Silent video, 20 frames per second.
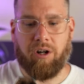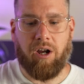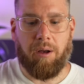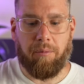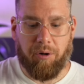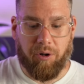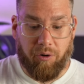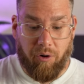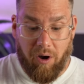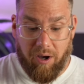
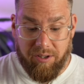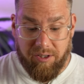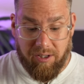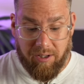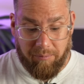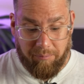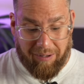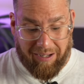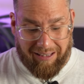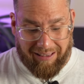come across
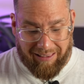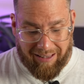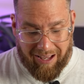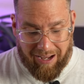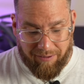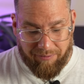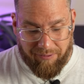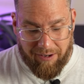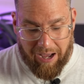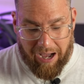in my
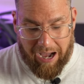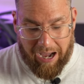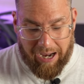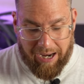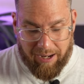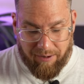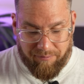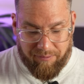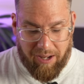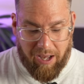life. Now, I
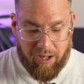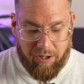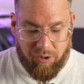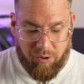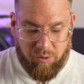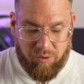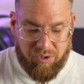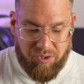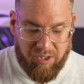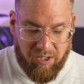have not
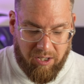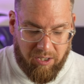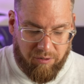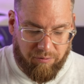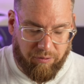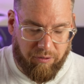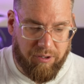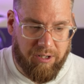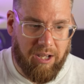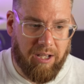used these
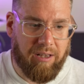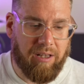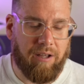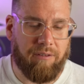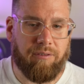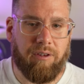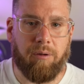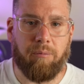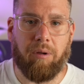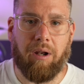for
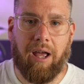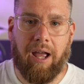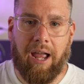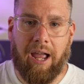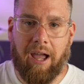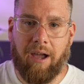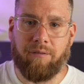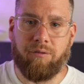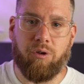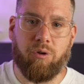deadlifting, but I
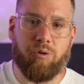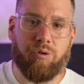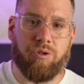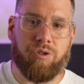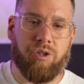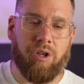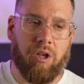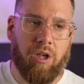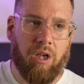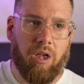have
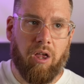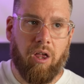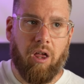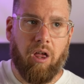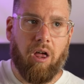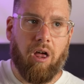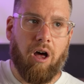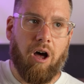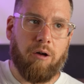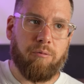used
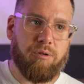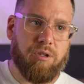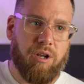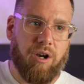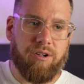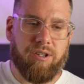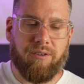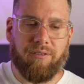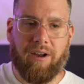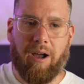
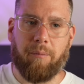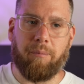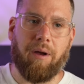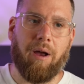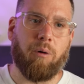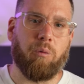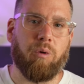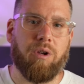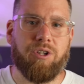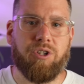upstairs. I've got
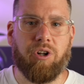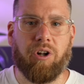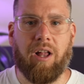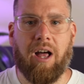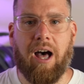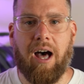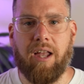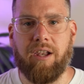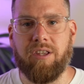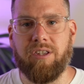my original
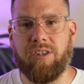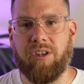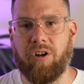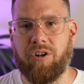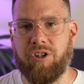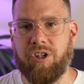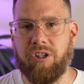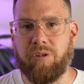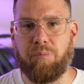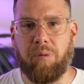Hanas that
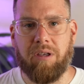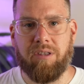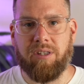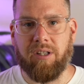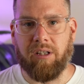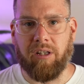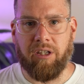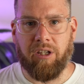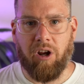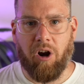are just
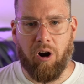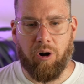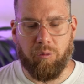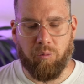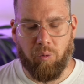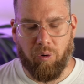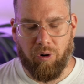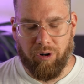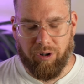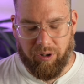basically yard
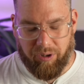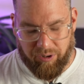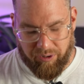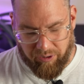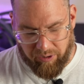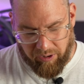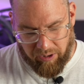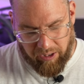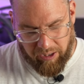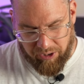work
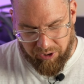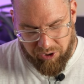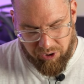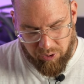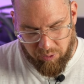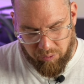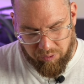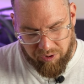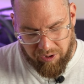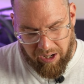
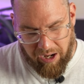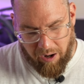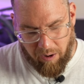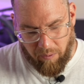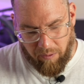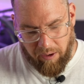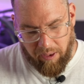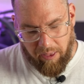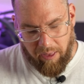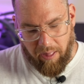shoes
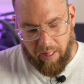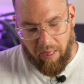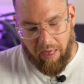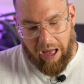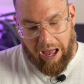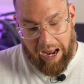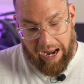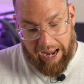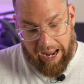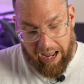now.
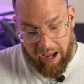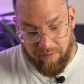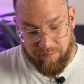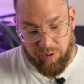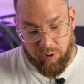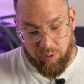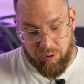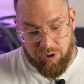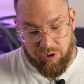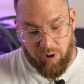I have
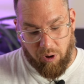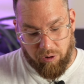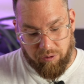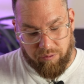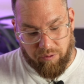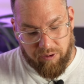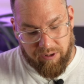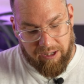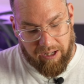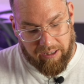used those
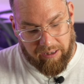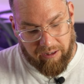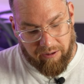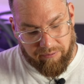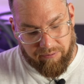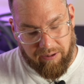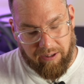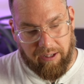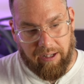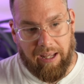for
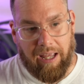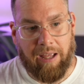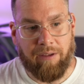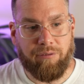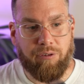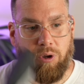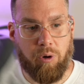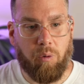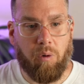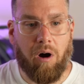deadlifting.
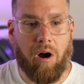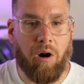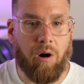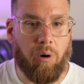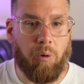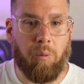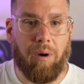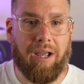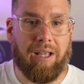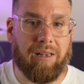If you are
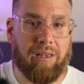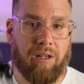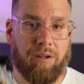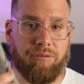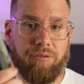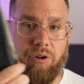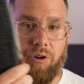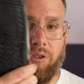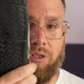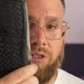a
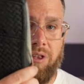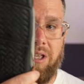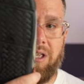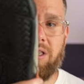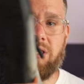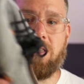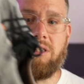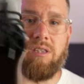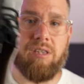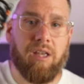weightlifter,
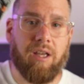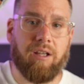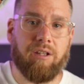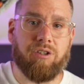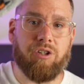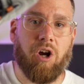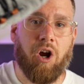these things